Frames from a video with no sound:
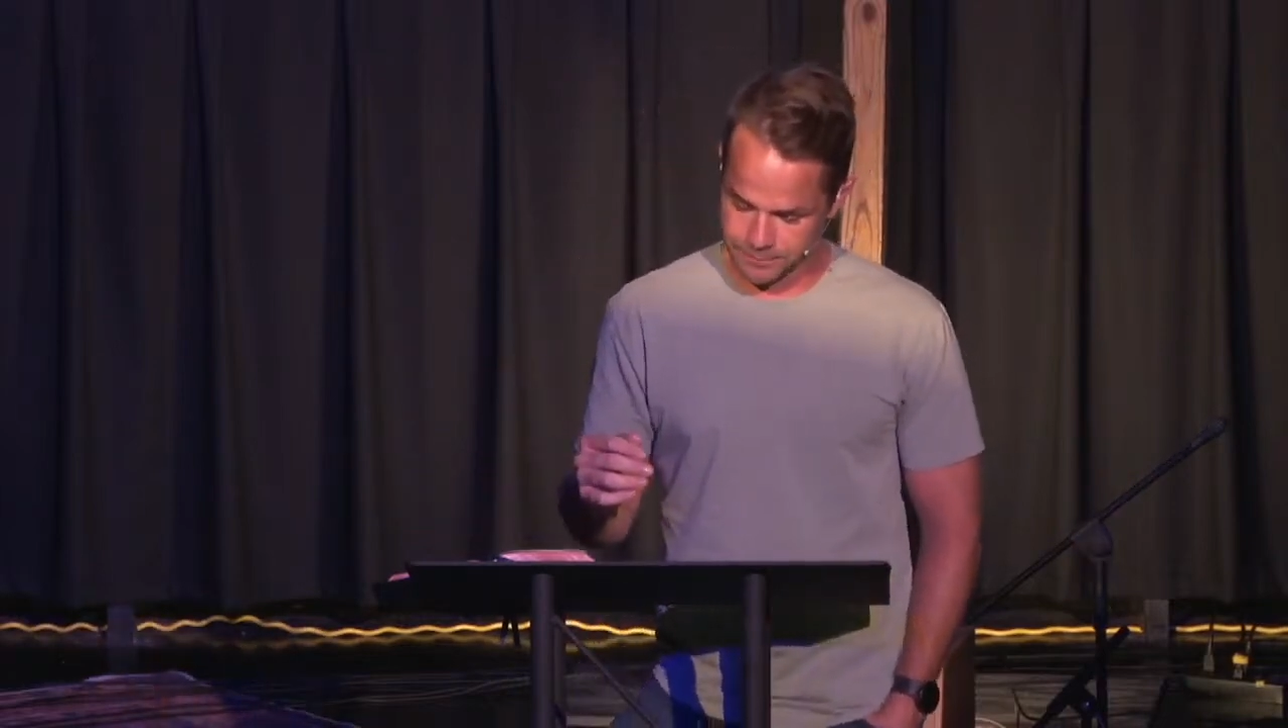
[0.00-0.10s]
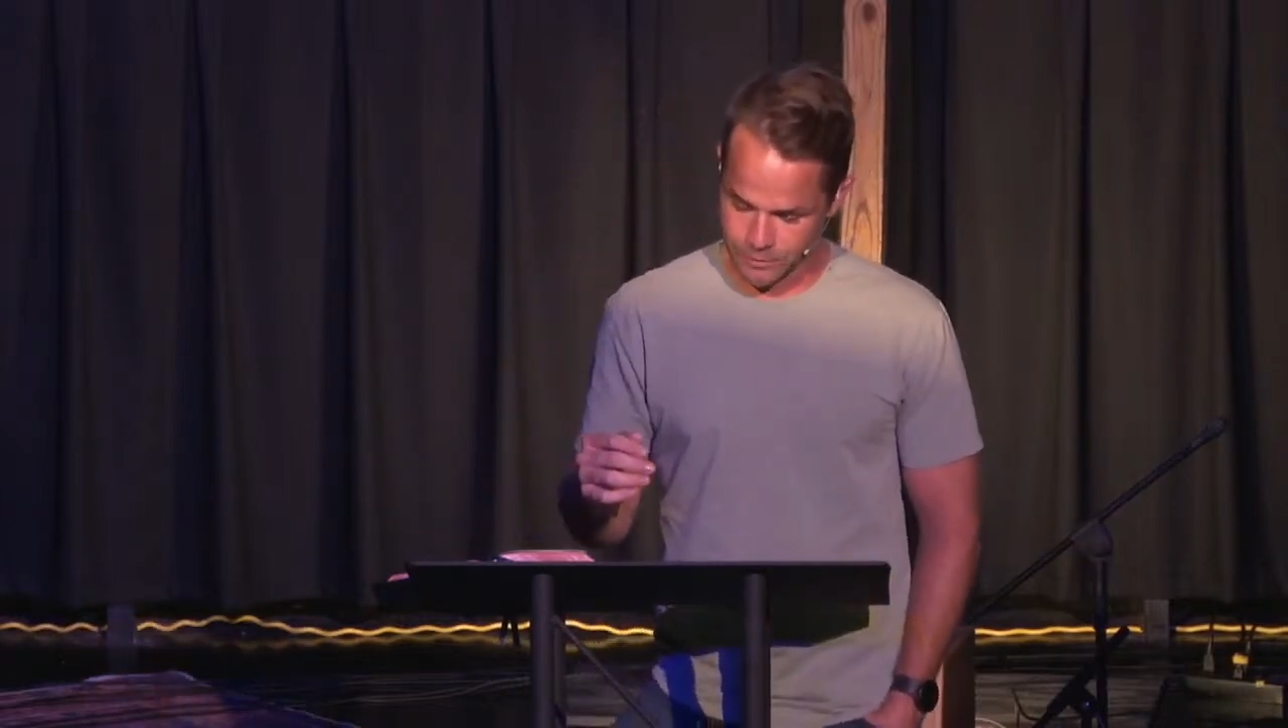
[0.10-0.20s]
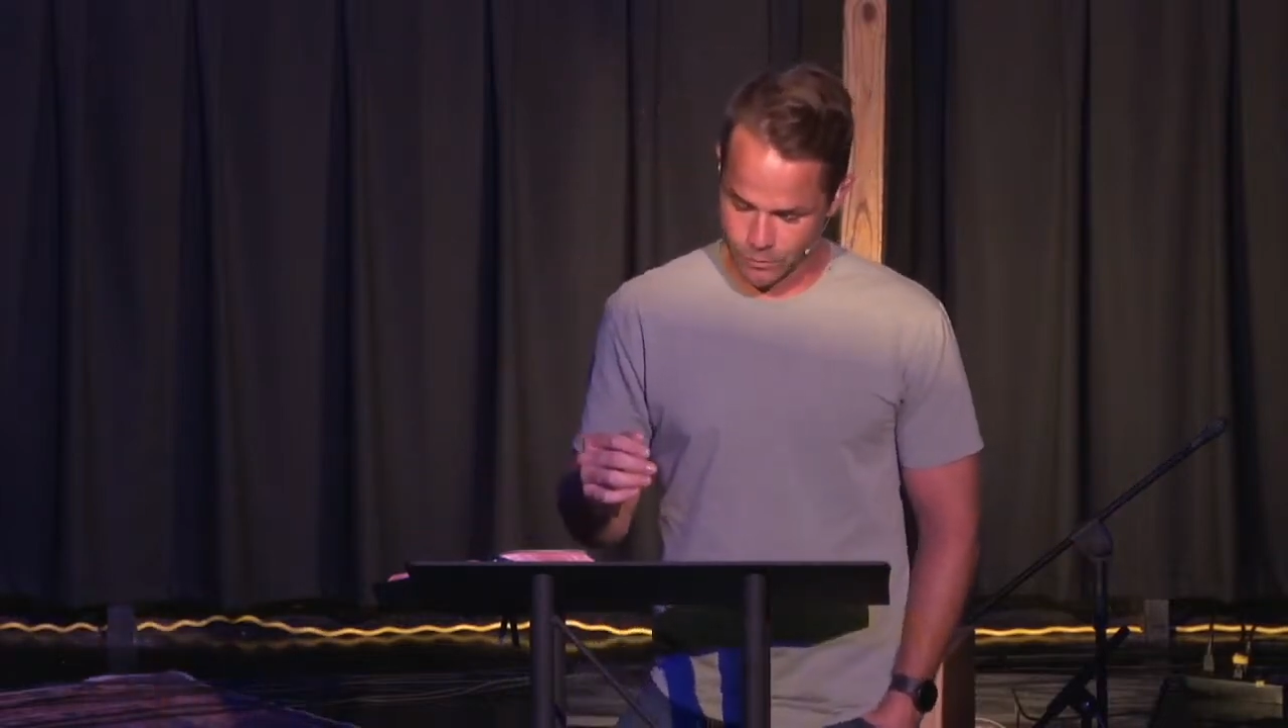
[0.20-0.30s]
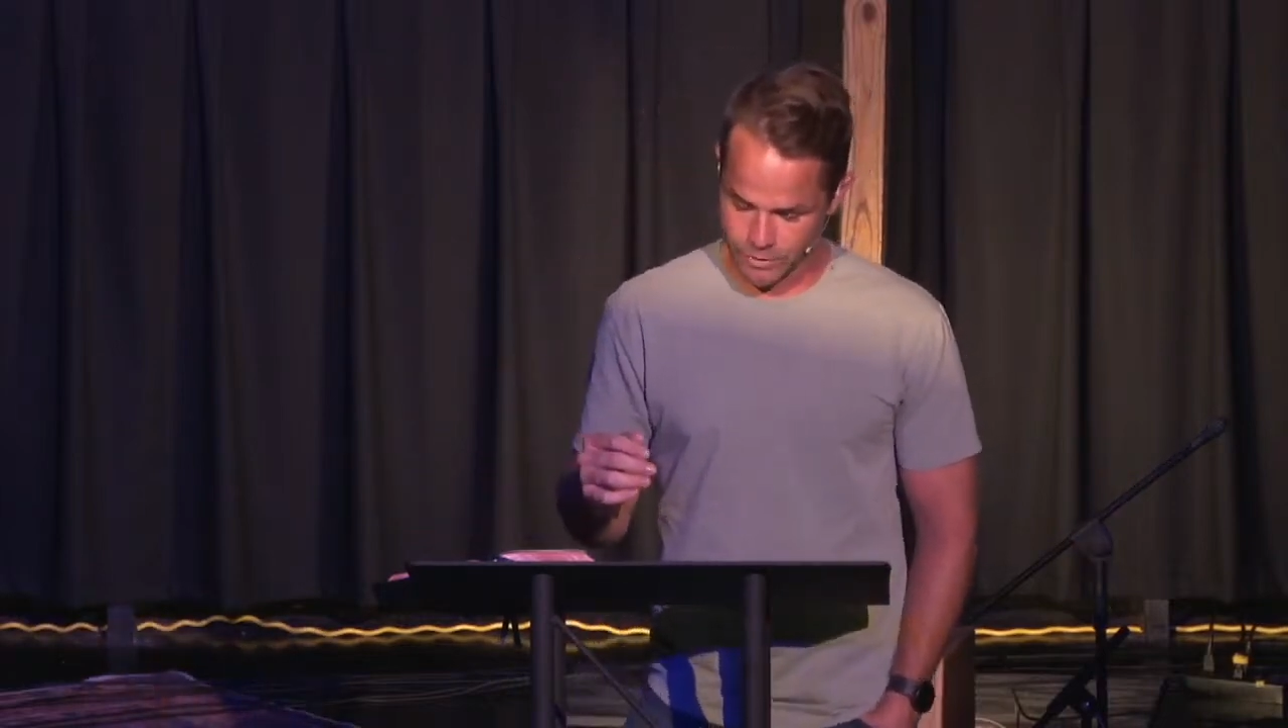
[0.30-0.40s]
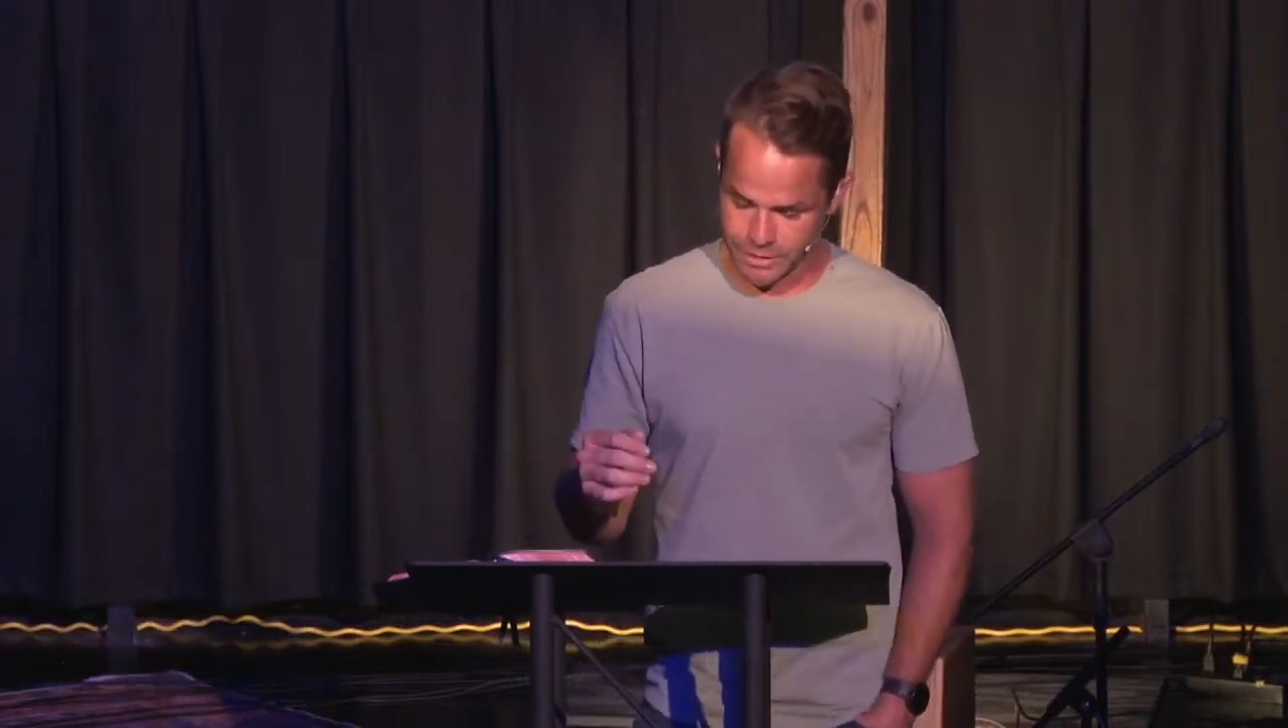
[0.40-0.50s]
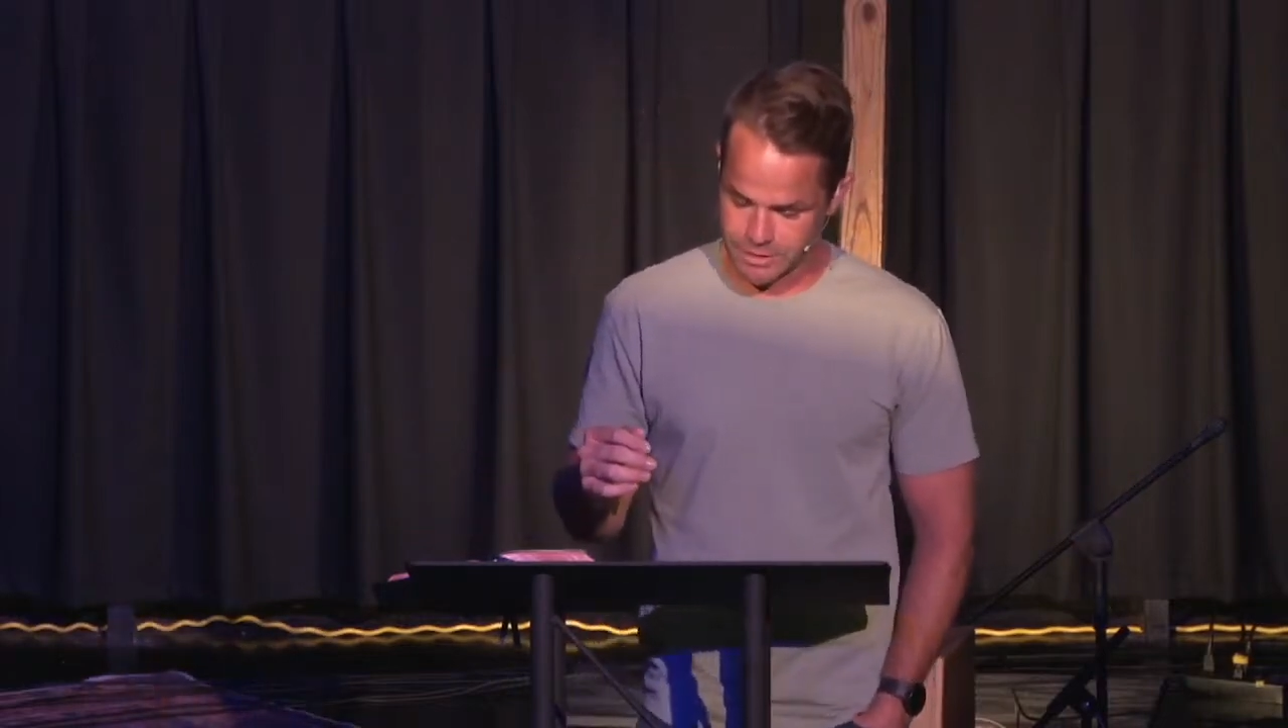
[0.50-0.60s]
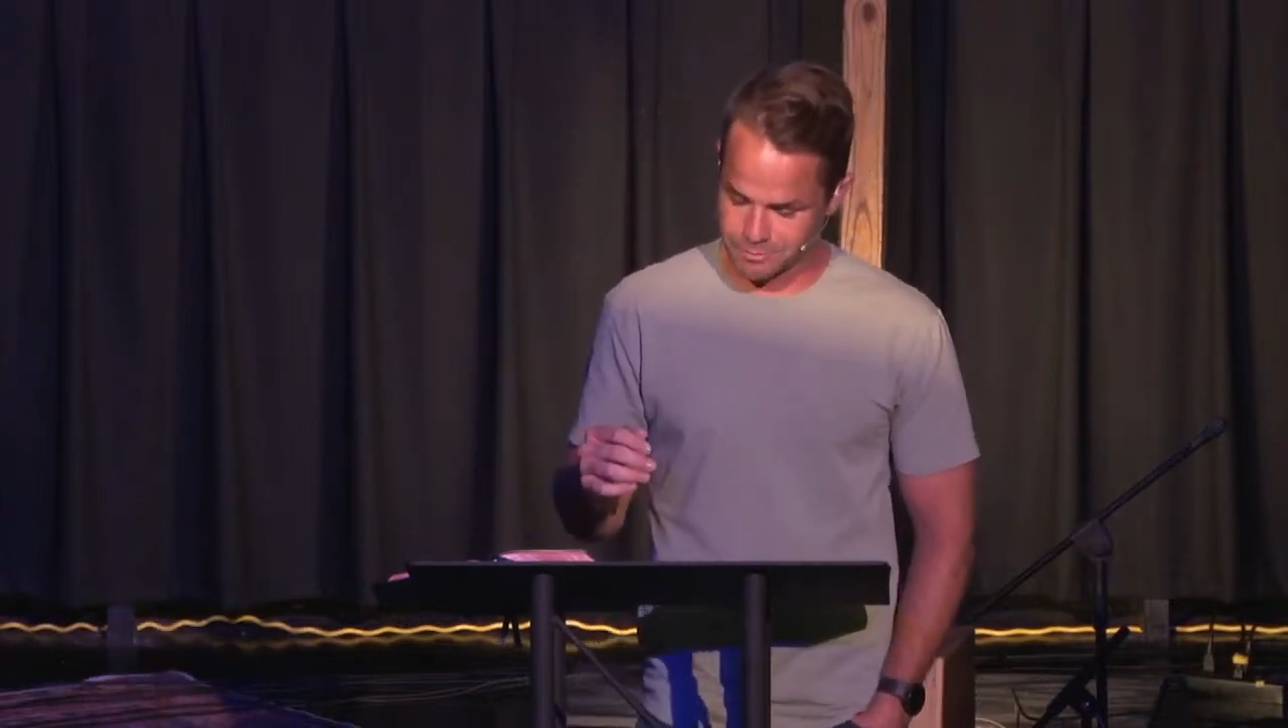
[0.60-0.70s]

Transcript: when this